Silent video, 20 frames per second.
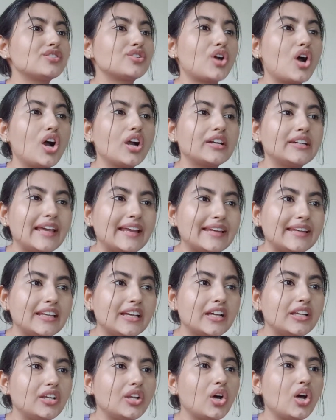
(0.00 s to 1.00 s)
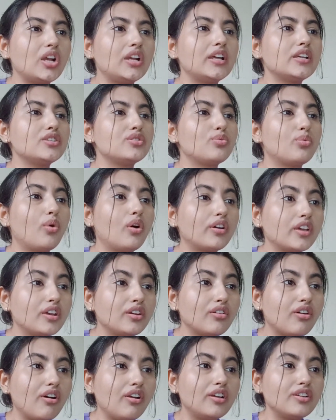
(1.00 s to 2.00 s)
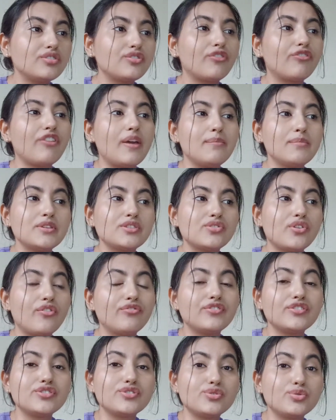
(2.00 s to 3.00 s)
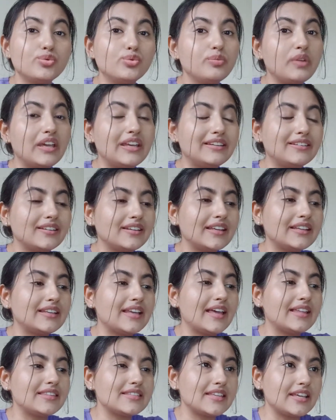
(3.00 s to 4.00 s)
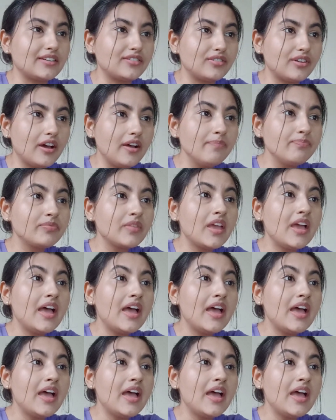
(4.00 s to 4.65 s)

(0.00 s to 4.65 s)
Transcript: strong technical knowledge, working knowledge of MS Office, Zoom, internet, etc.